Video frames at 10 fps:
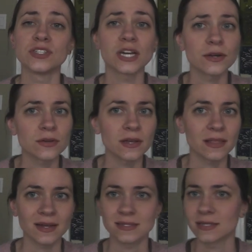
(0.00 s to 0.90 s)
generally,
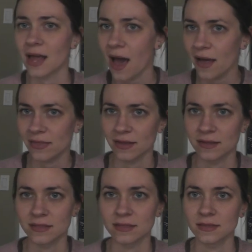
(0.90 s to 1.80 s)
that's not
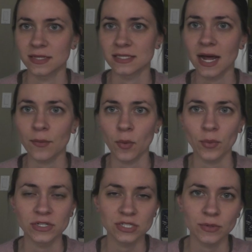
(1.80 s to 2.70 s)
what
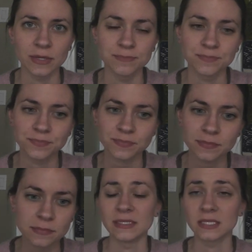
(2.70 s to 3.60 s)
we're doing.
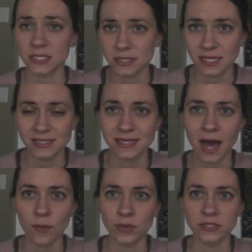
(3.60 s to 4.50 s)
That's
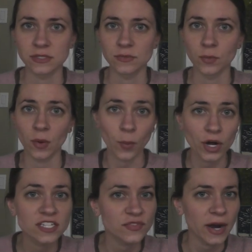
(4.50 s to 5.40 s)
not what
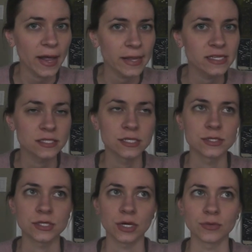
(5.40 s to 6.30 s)
works for Alice.
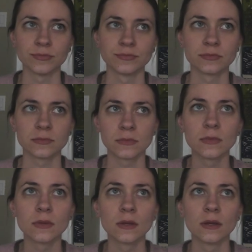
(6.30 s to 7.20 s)
So,
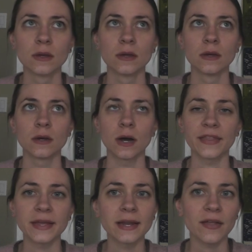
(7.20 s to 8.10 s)

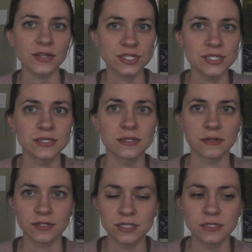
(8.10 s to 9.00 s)
I think now that
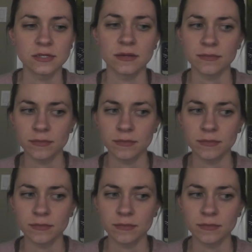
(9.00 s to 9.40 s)
she's